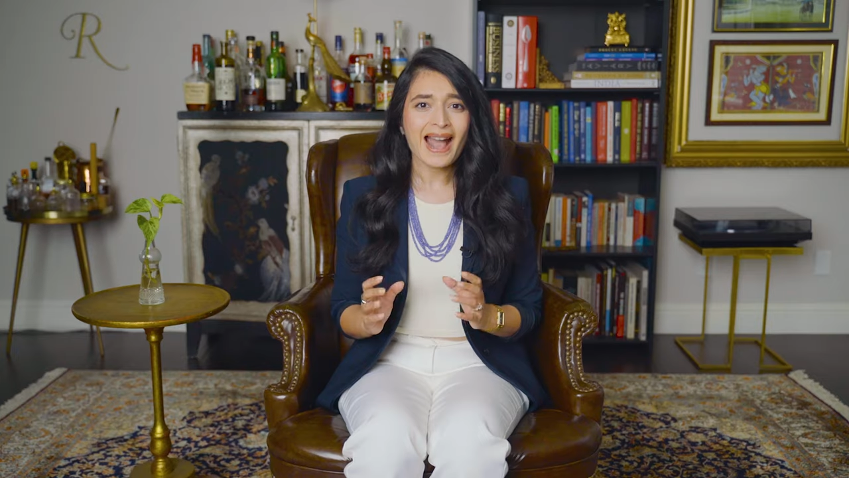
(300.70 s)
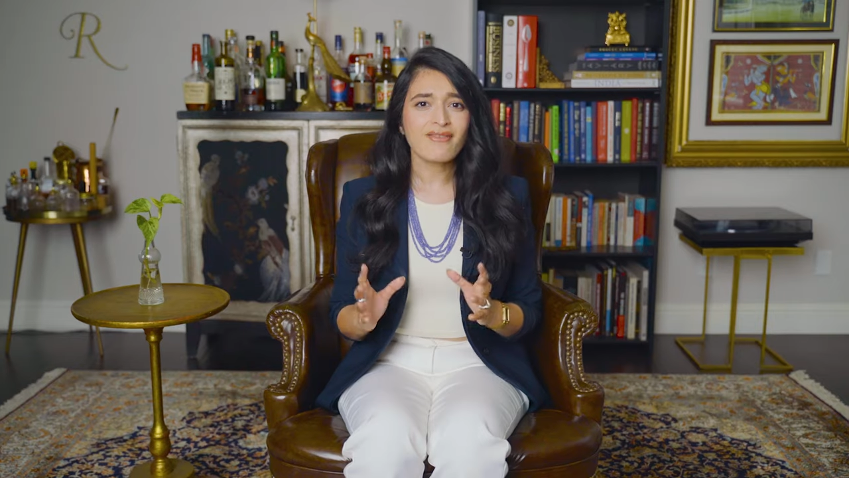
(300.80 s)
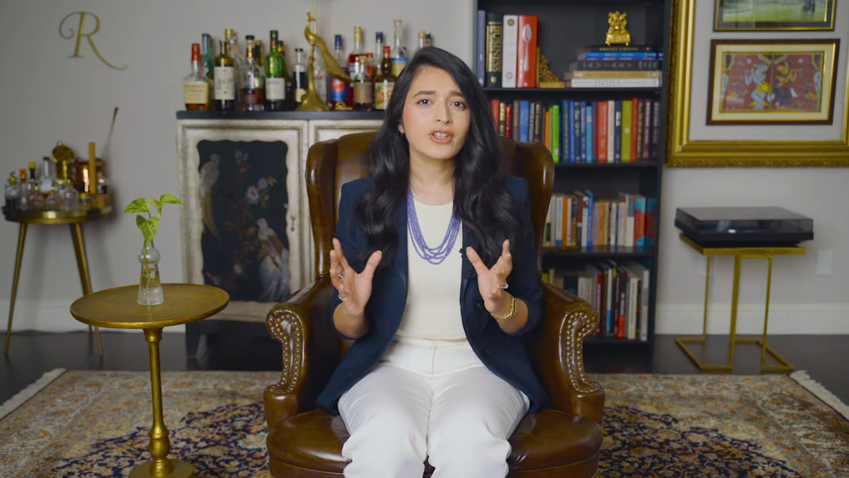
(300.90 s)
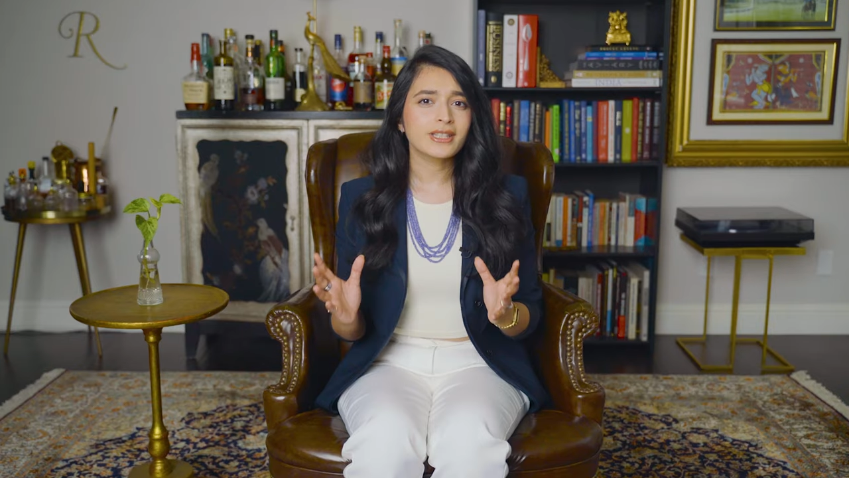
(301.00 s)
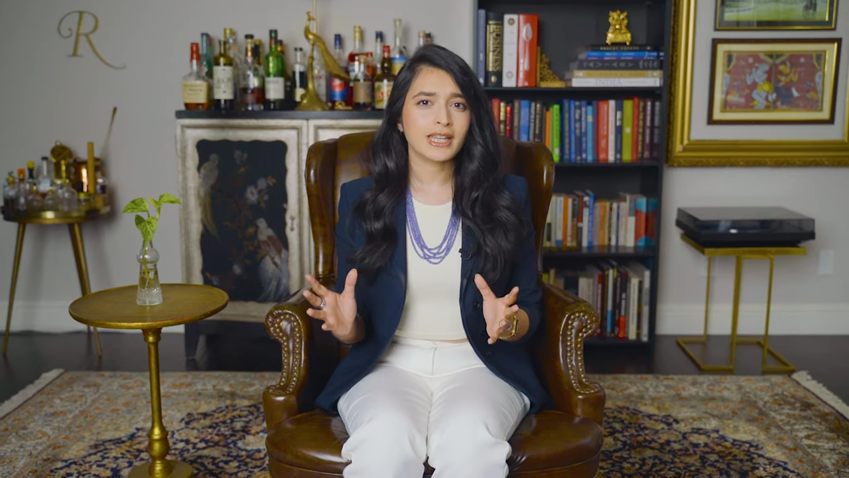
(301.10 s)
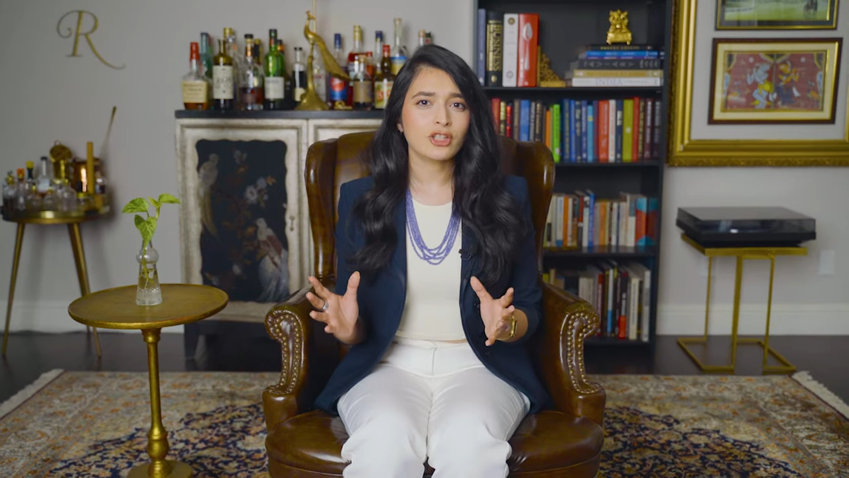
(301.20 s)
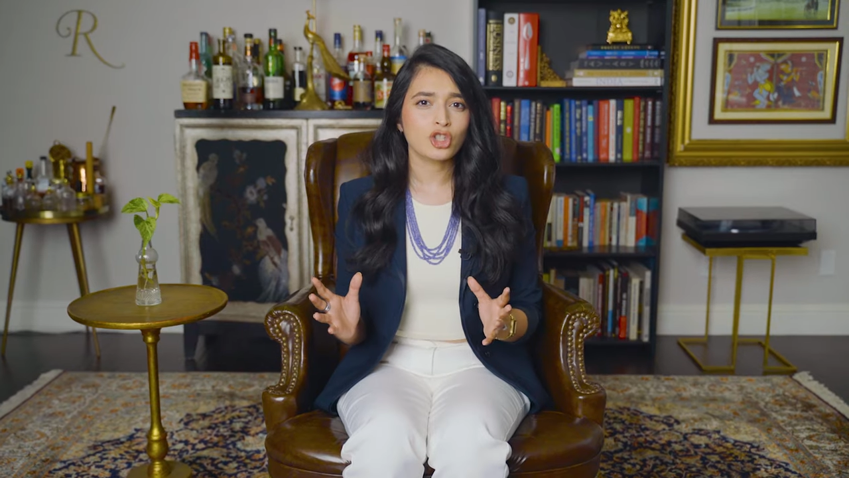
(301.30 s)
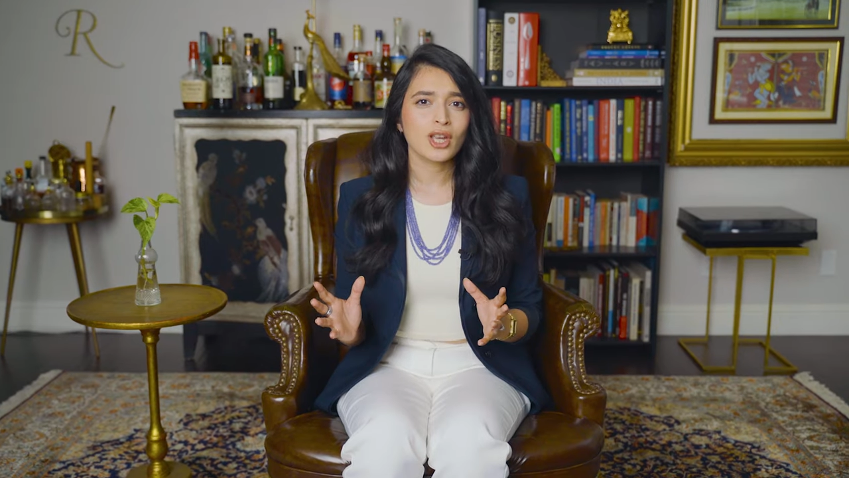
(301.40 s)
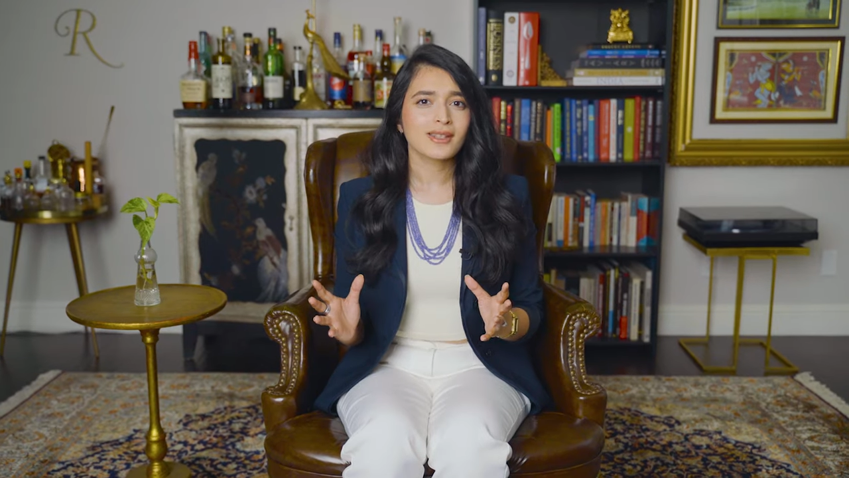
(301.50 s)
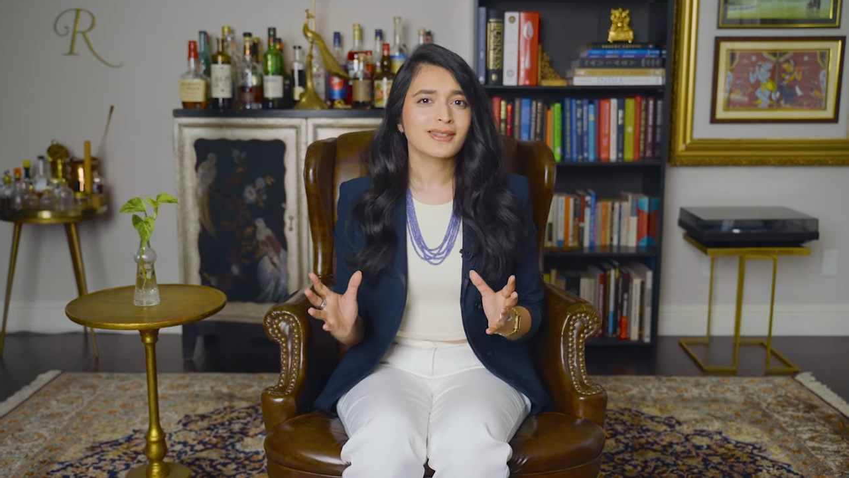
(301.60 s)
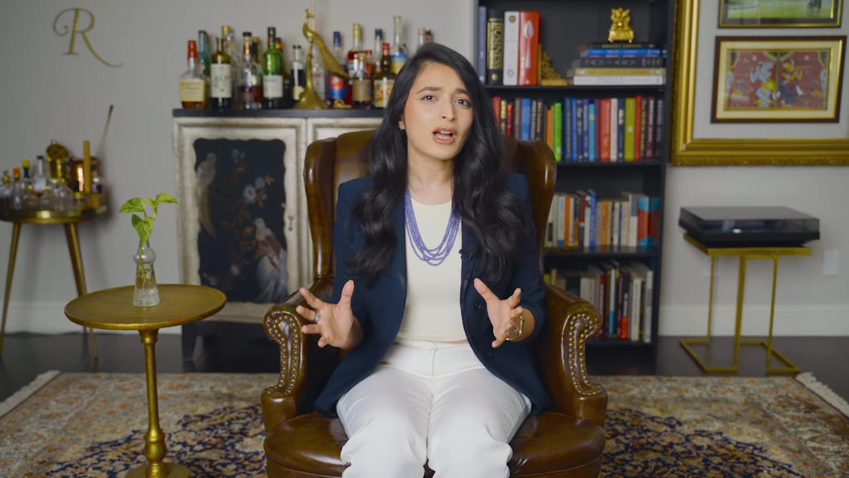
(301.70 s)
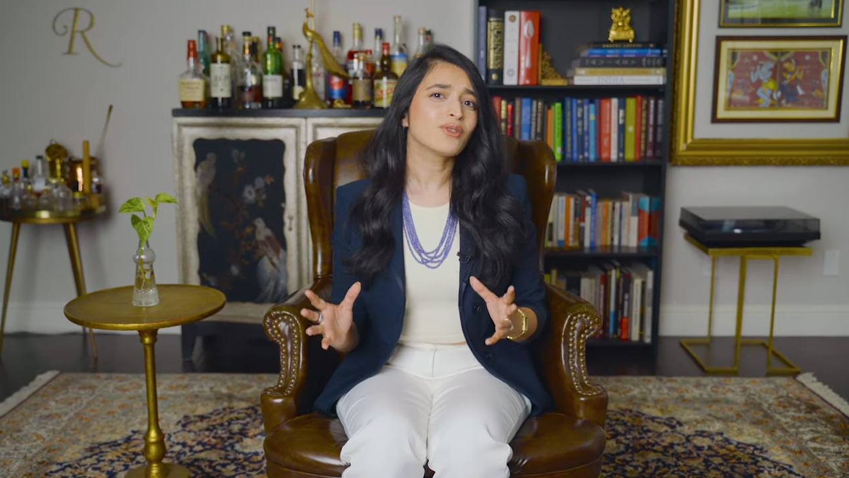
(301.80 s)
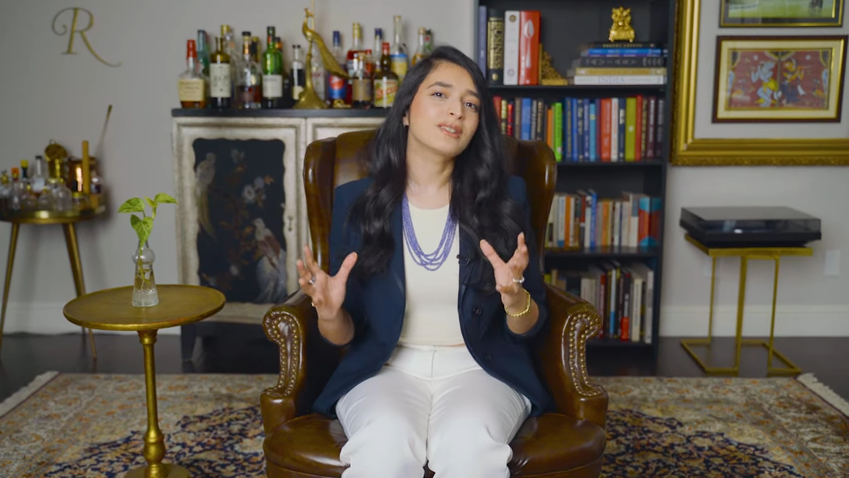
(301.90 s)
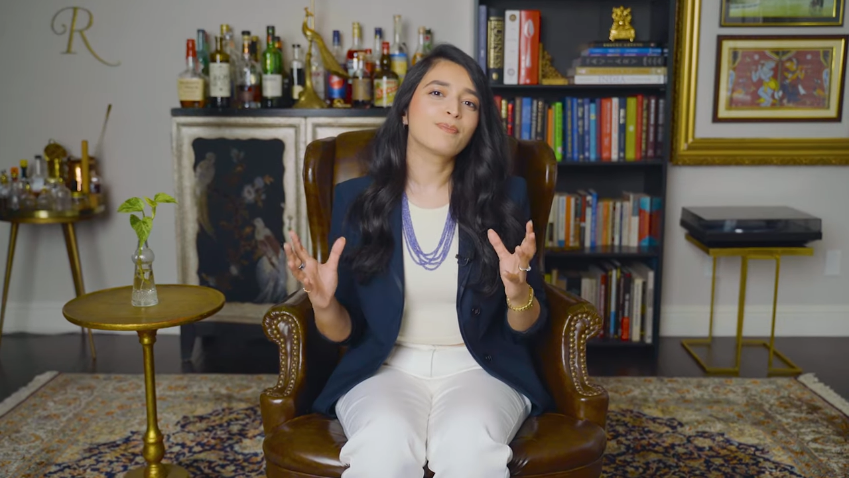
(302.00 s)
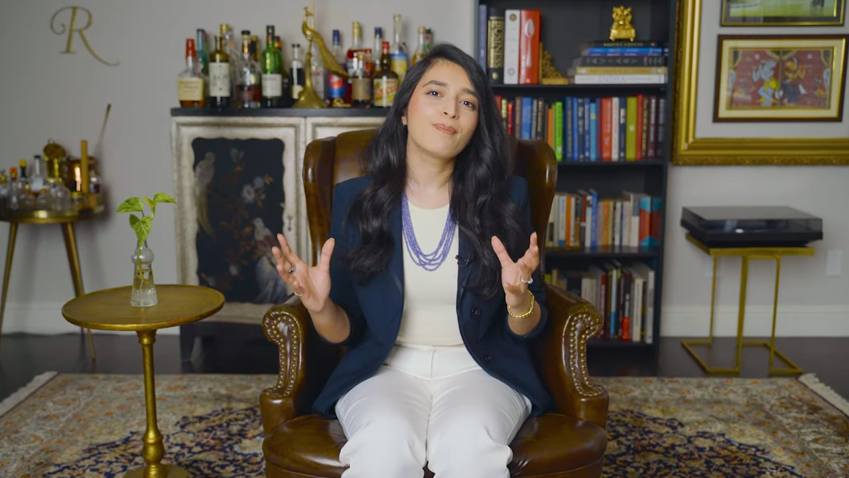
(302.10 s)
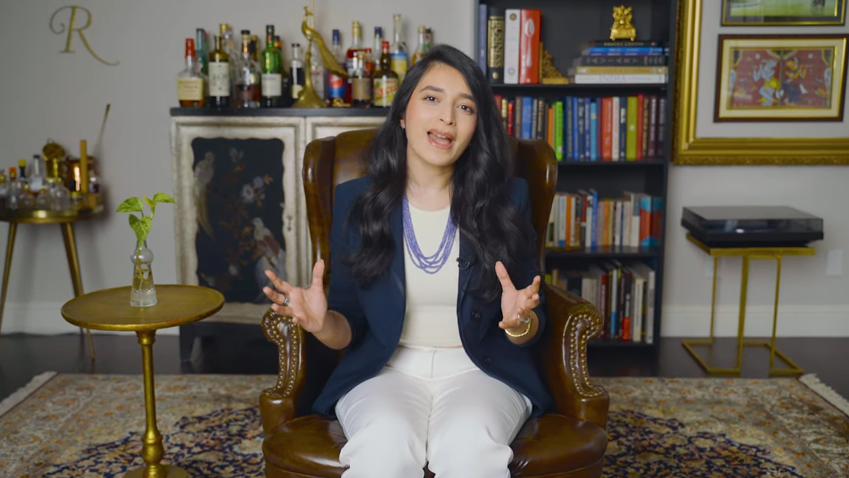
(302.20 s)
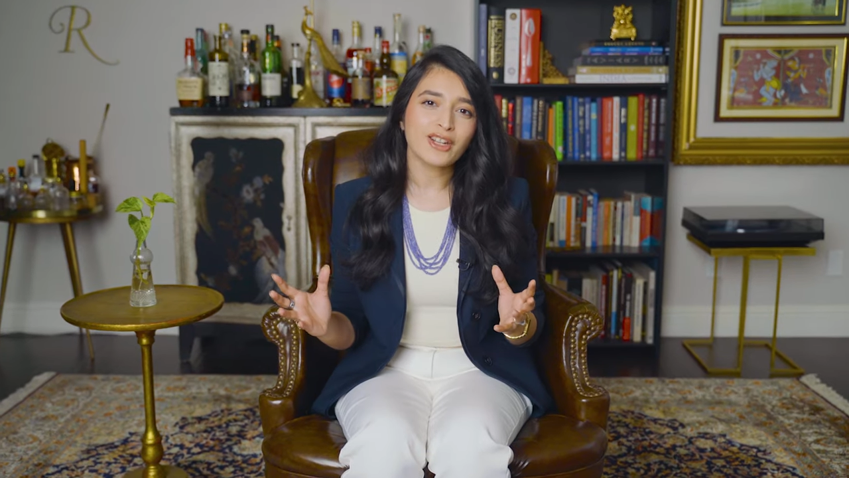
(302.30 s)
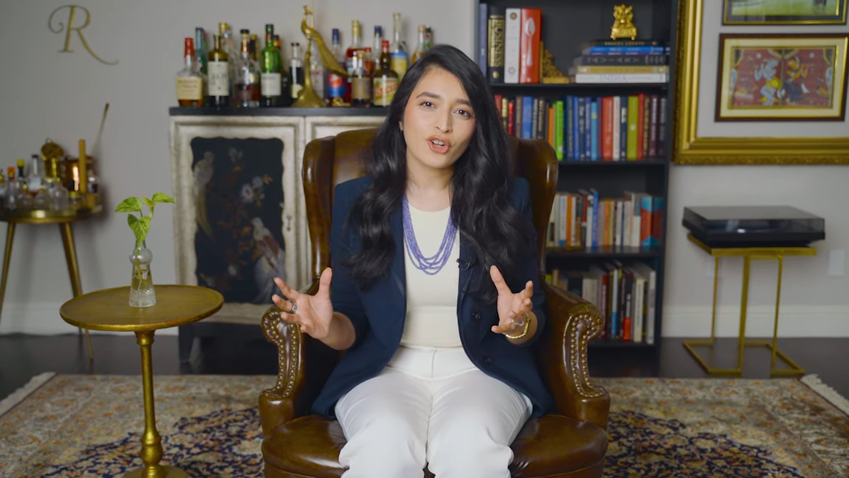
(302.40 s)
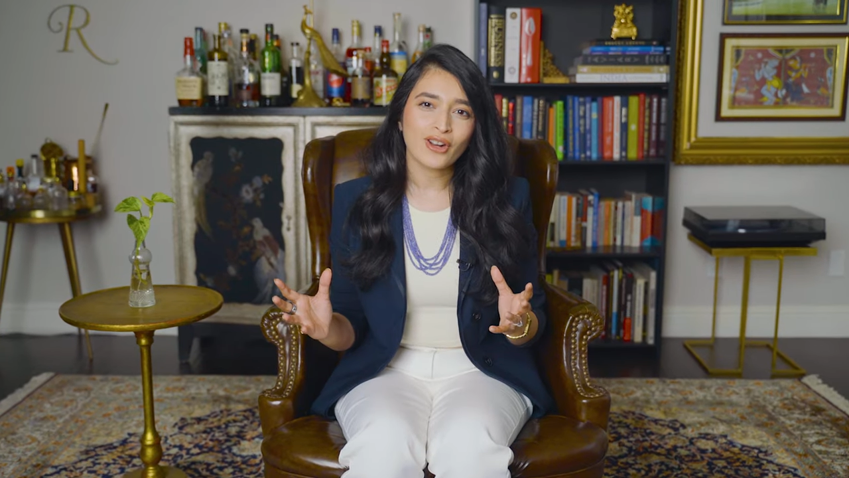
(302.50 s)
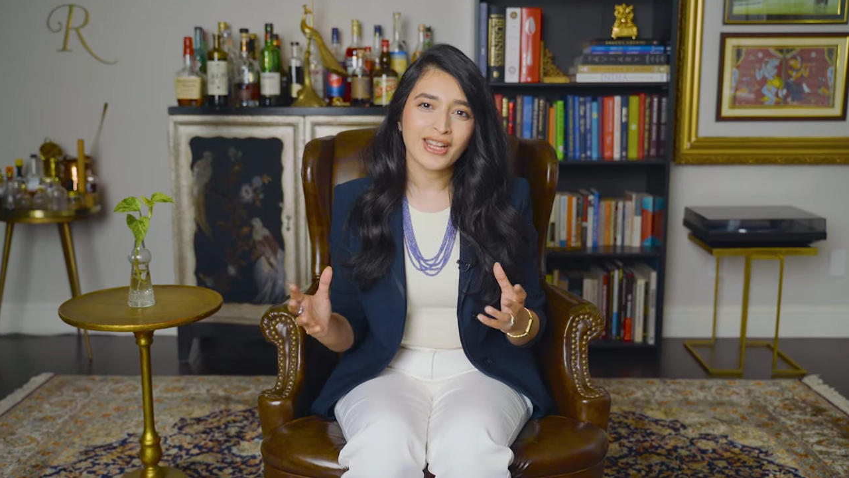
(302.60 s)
and the dish sounds better